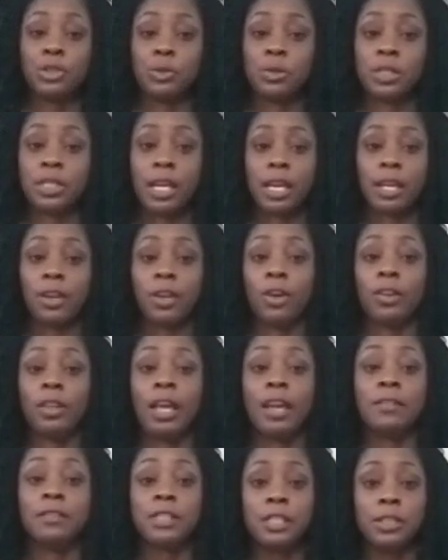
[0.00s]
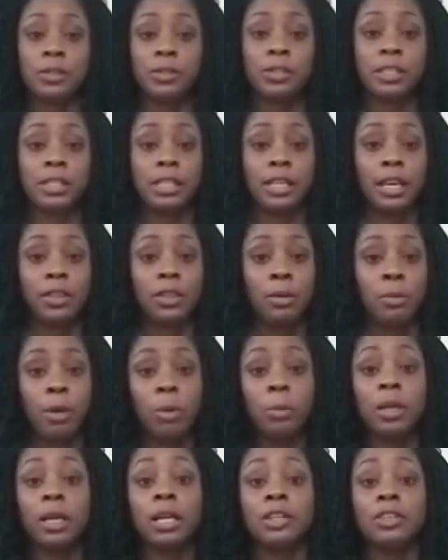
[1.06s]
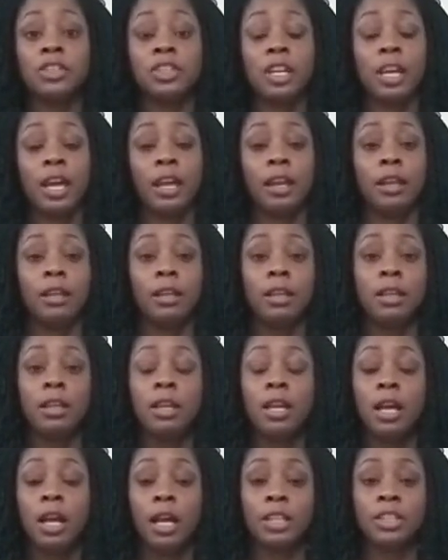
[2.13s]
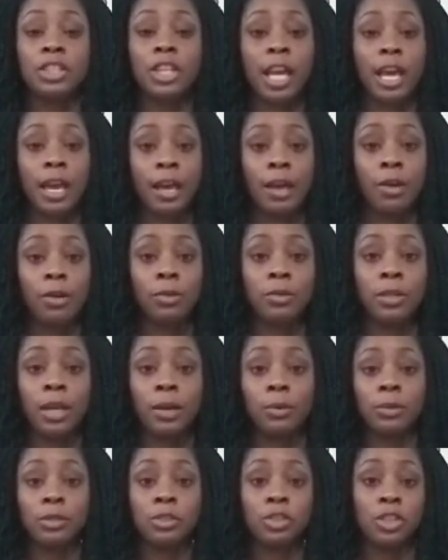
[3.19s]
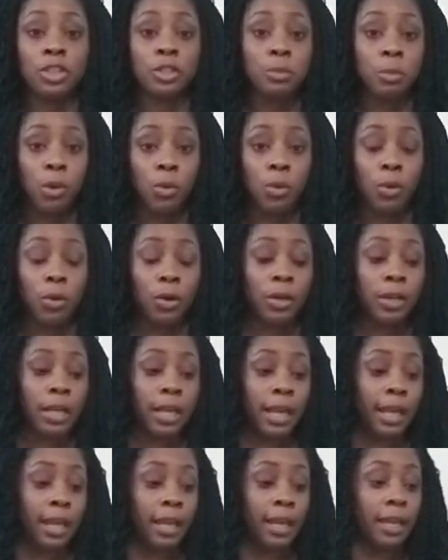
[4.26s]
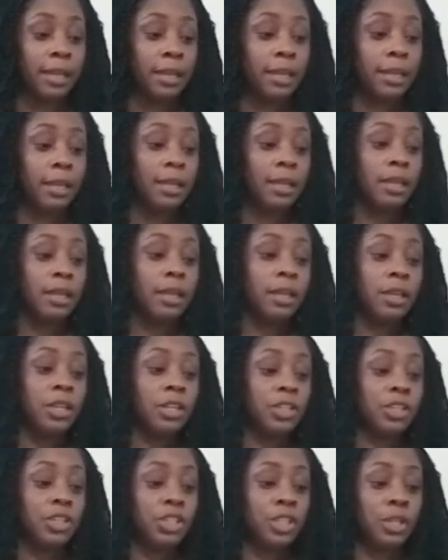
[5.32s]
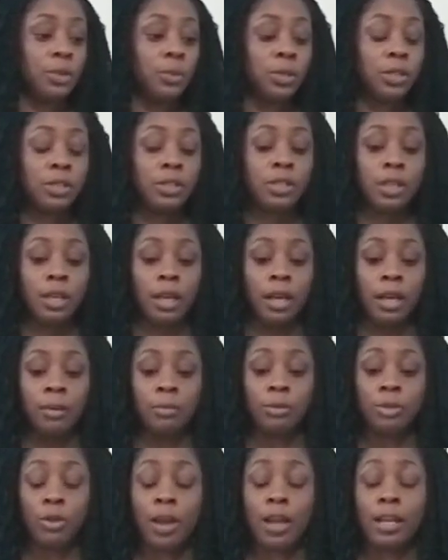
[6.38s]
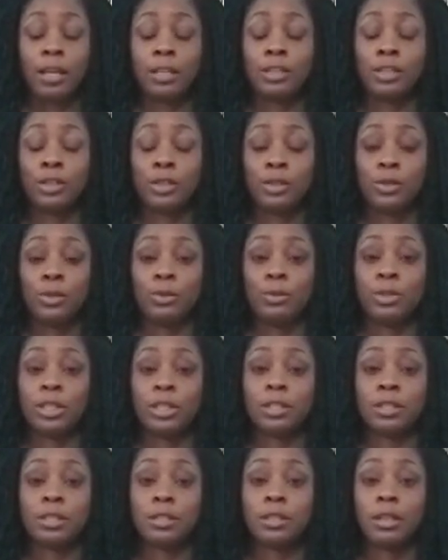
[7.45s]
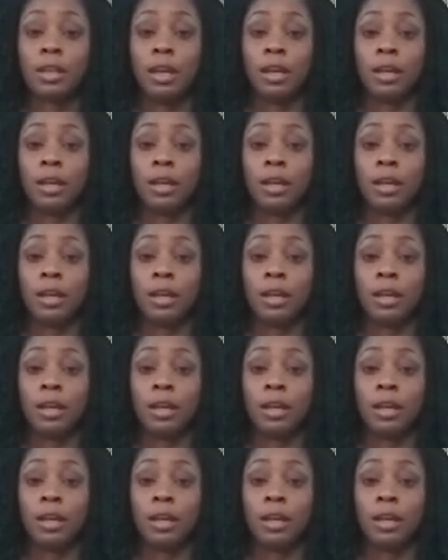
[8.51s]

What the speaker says: was taking her life seriously at the moment because she had a child that was just born, and she was trying to just